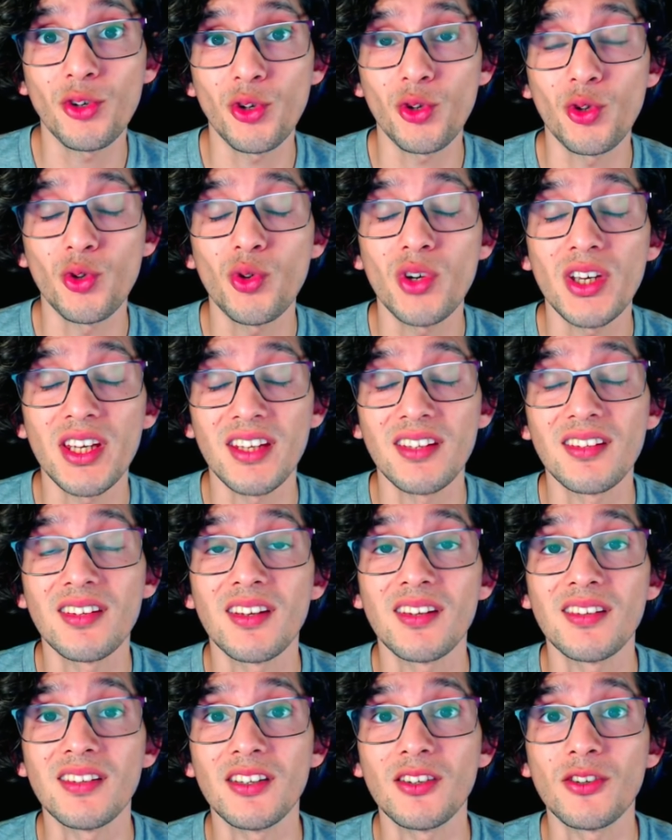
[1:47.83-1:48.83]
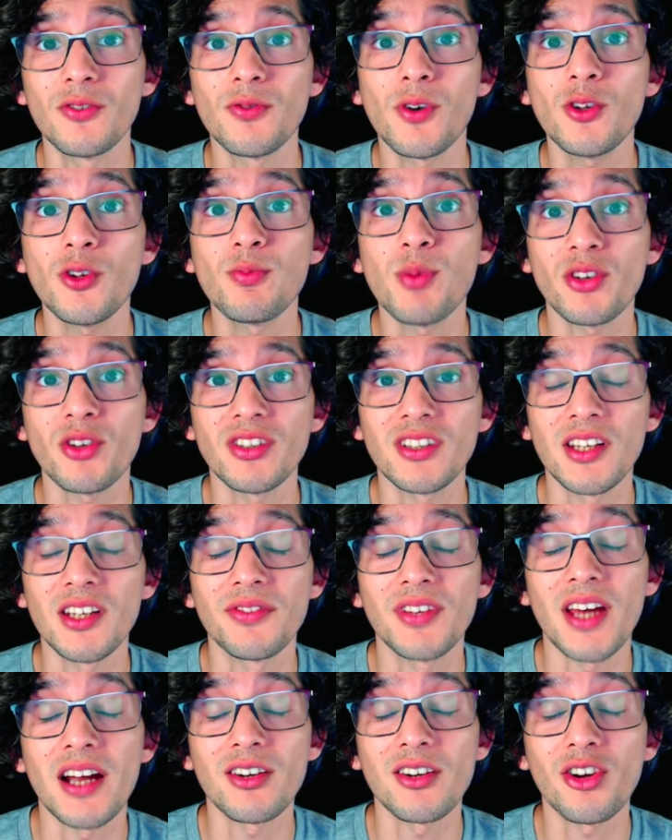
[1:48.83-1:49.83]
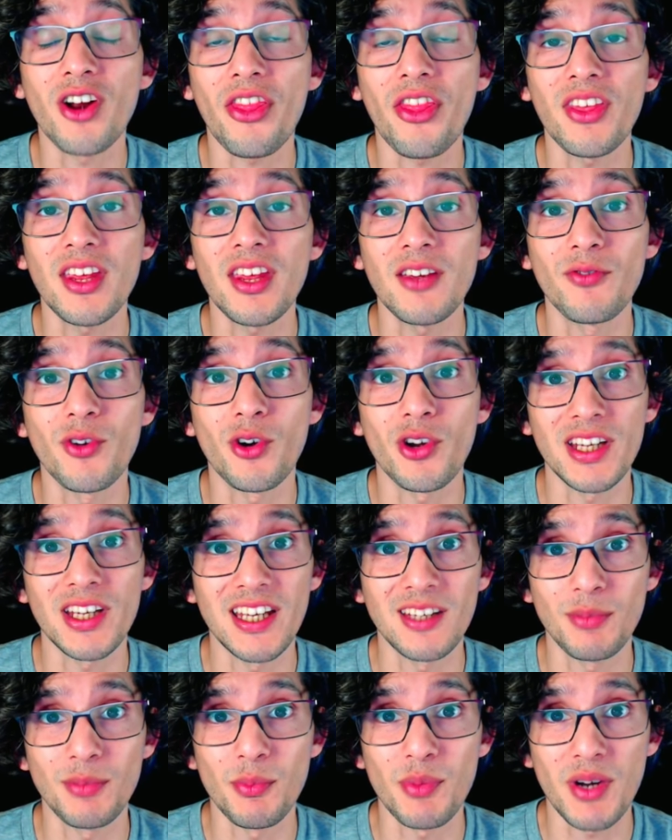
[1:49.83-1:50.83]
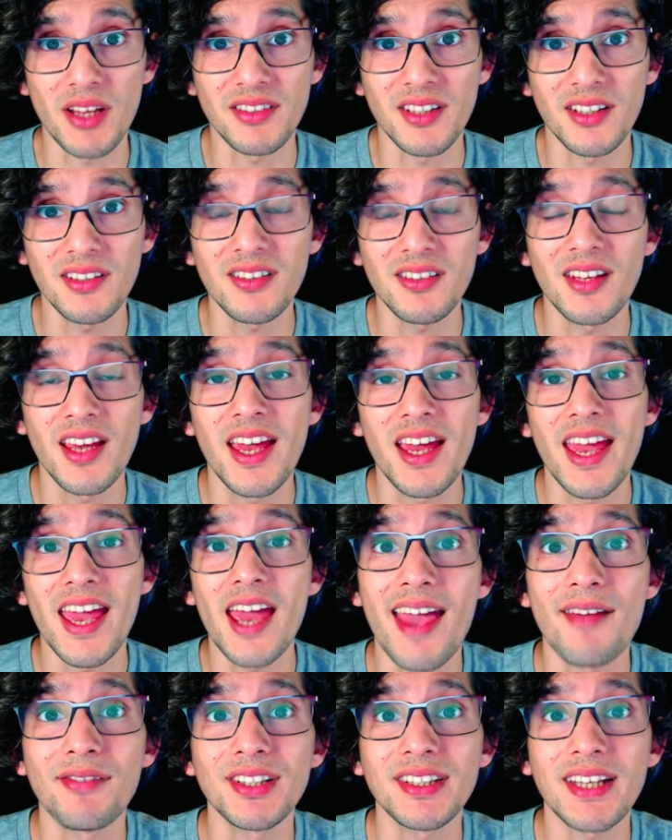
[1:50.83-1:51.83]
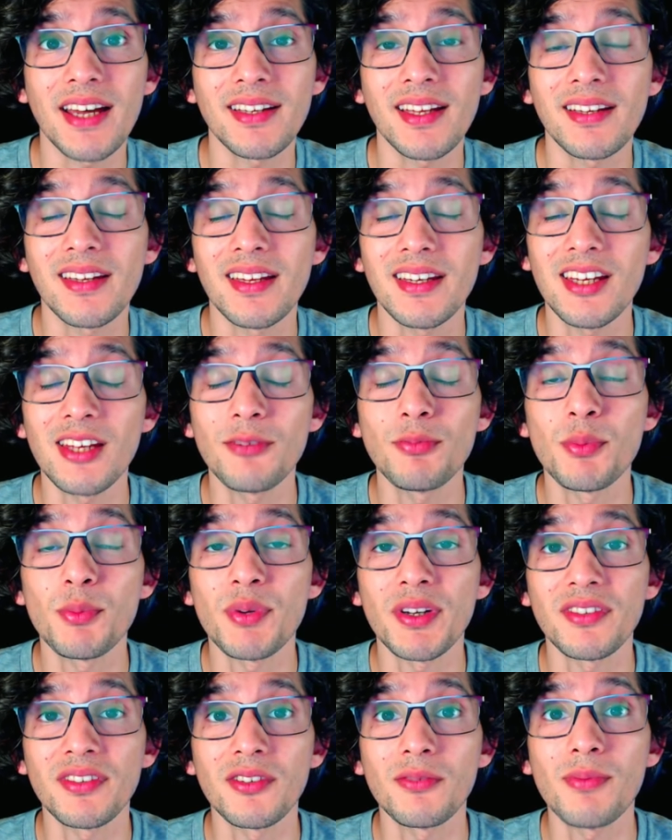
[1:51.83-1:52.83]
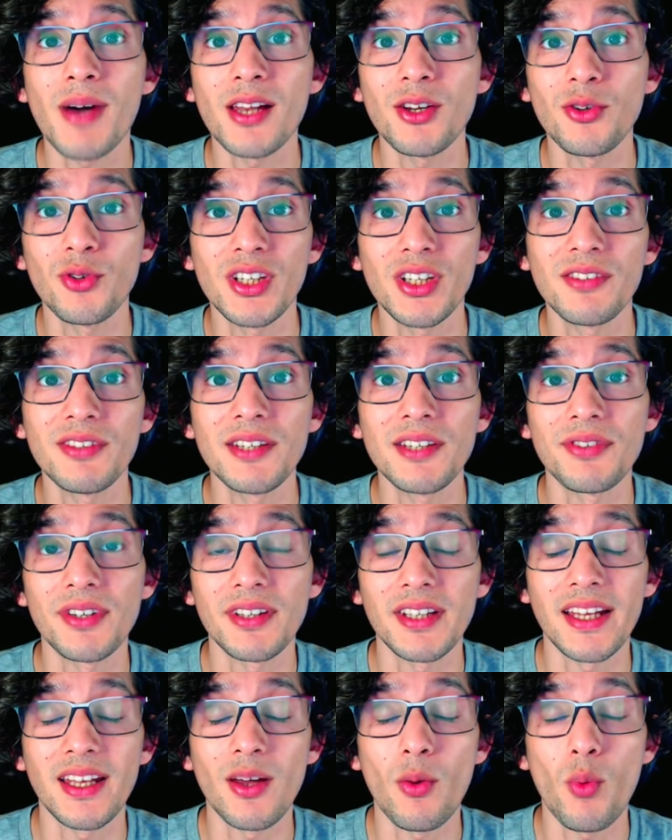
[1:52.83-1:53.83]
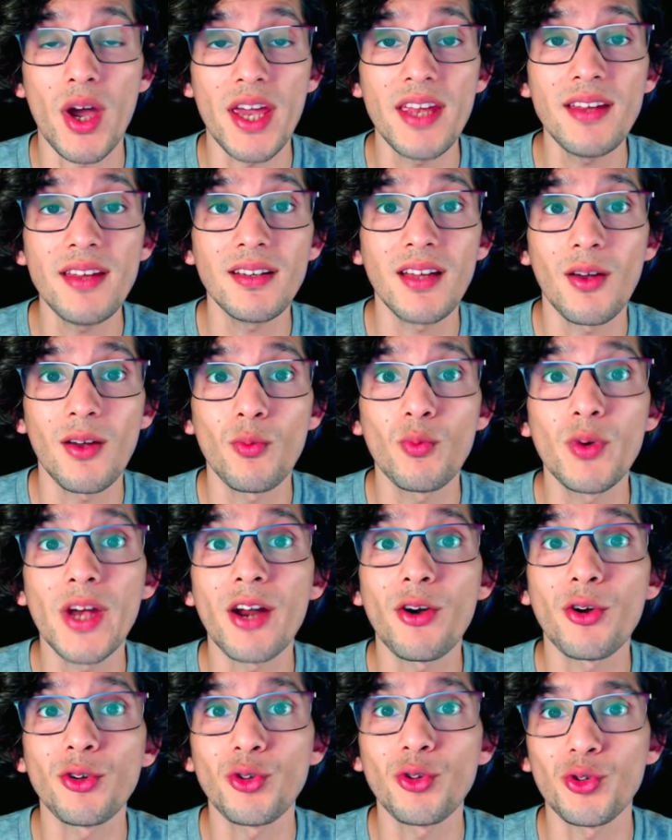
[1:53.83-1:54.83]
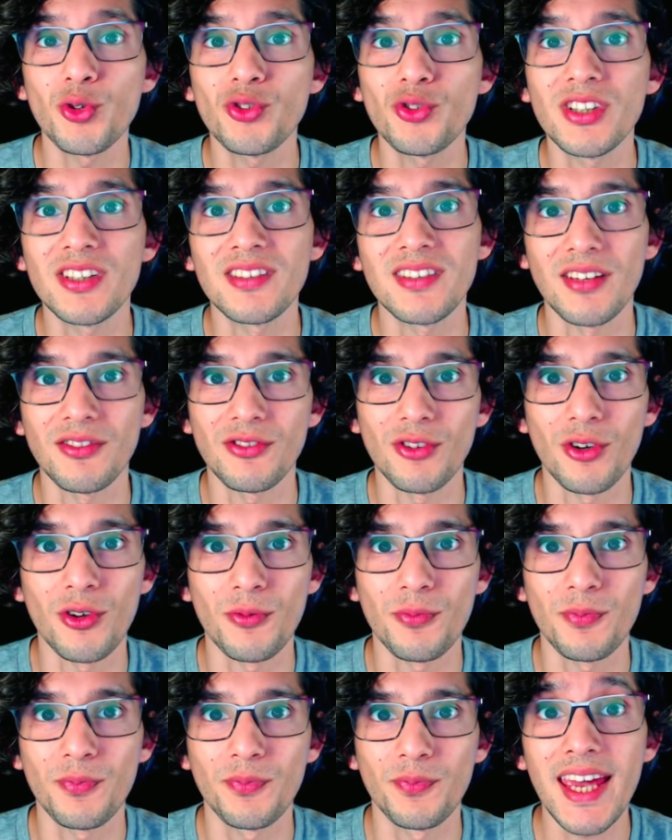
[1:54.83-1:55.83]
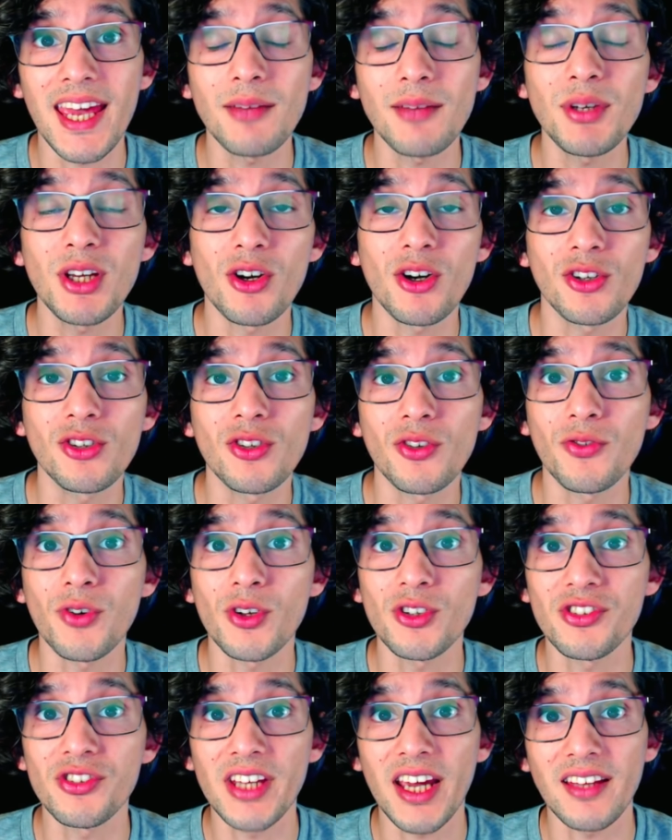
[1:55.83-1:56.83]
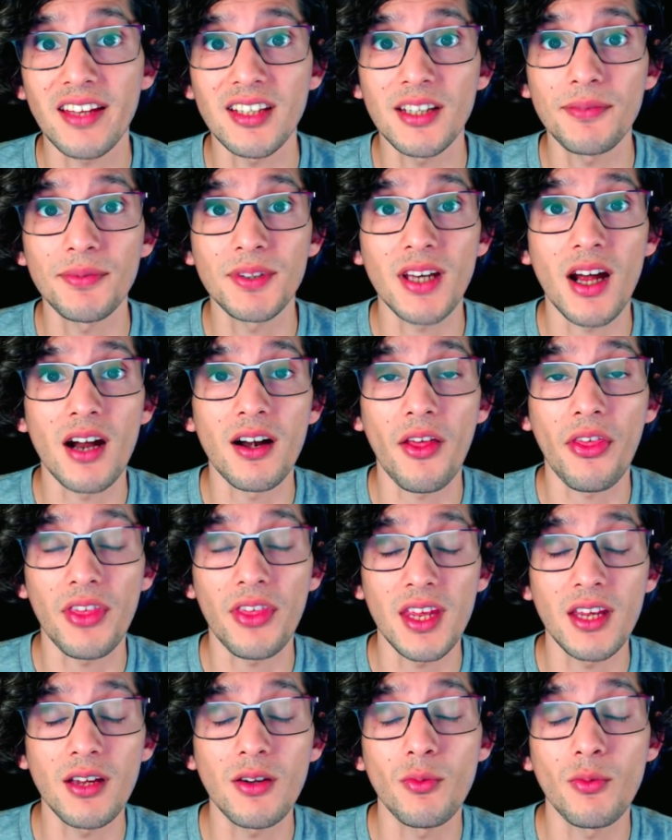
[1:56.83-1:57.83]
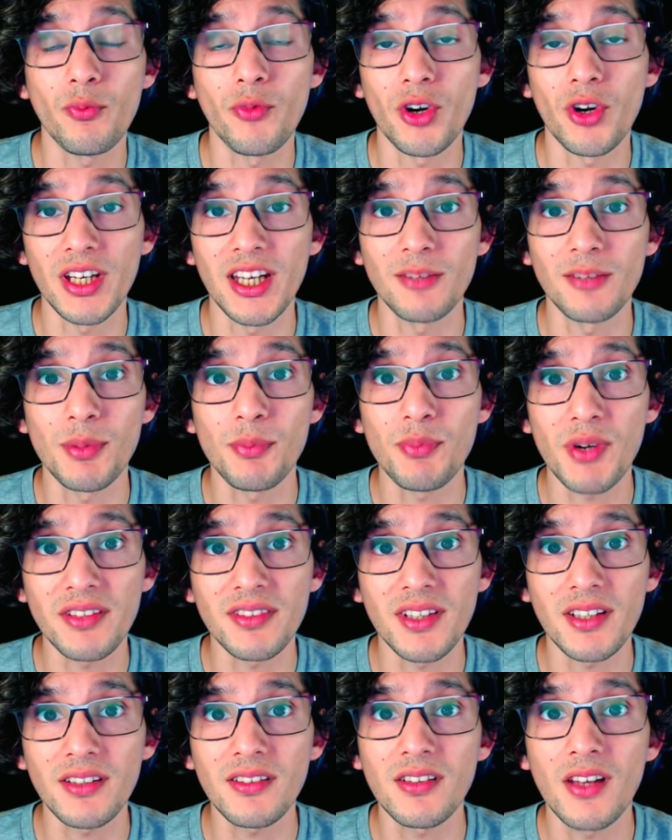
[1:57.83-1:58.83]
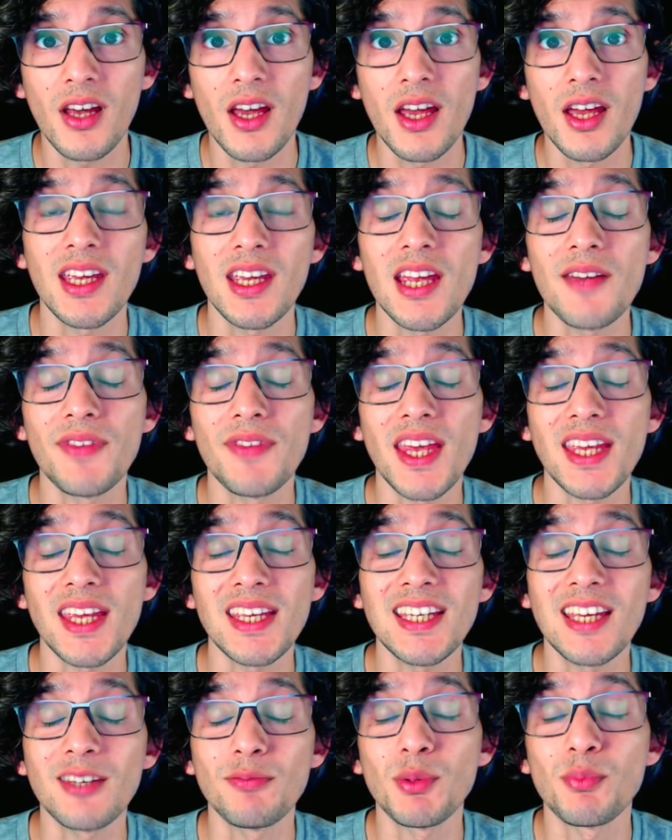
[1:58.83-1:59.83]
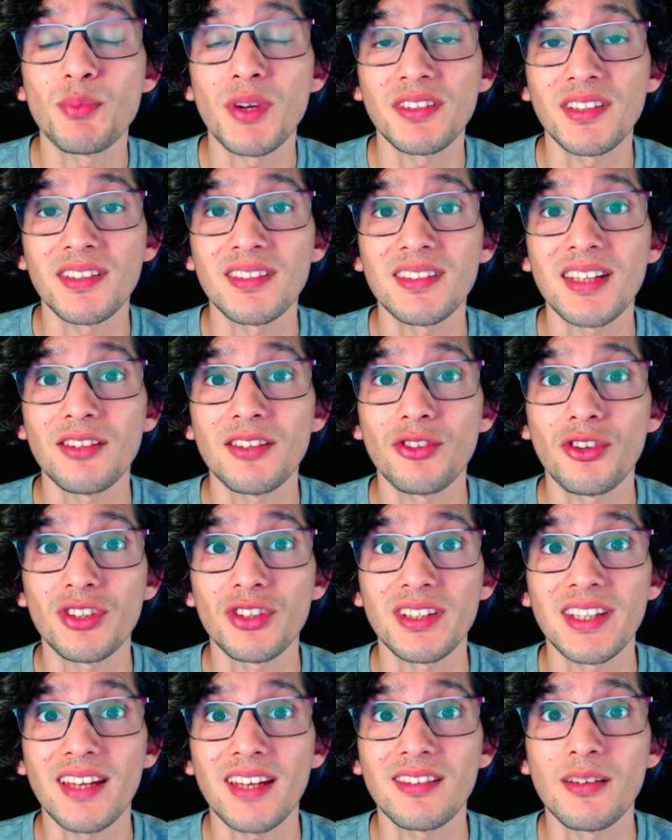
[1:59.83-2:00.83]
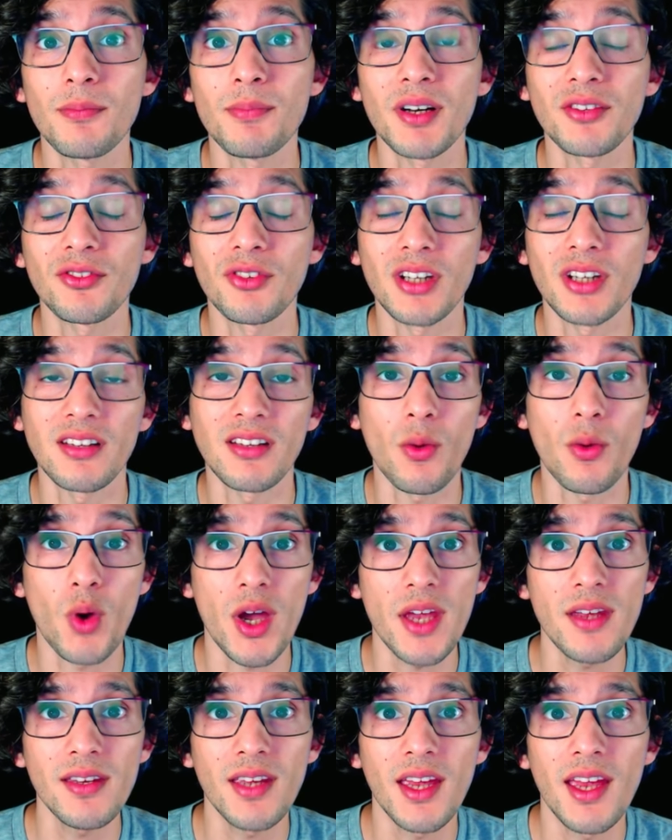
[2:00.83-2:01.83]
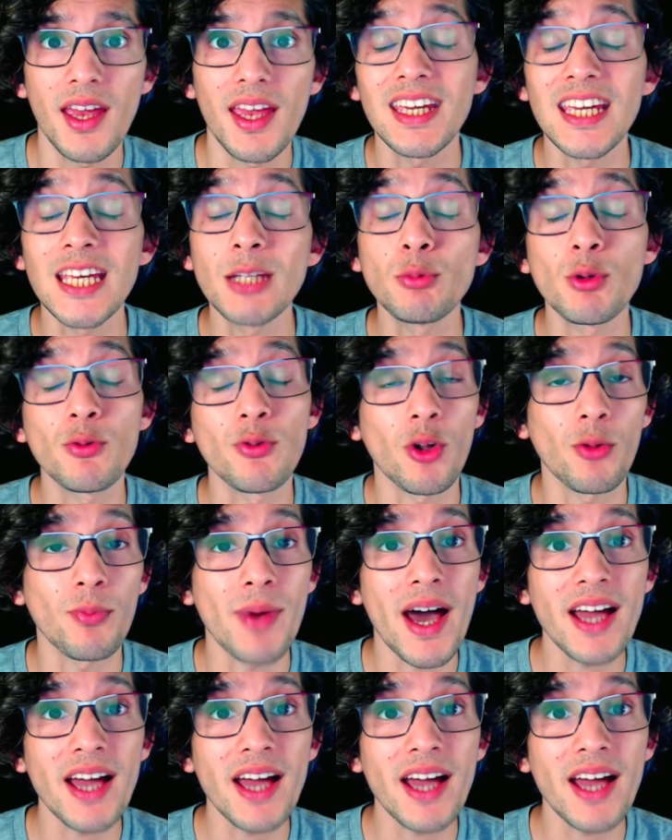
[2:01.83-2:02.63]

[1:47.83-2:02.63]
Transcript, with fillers: going to do is, since false positives are not a thing for ESPresense, every time that the ESPresense value is different than away, we are going to use this sensor. And because false negatives are a thing for ESPresense, if the ESPresense sensor detects the person as away, it will fall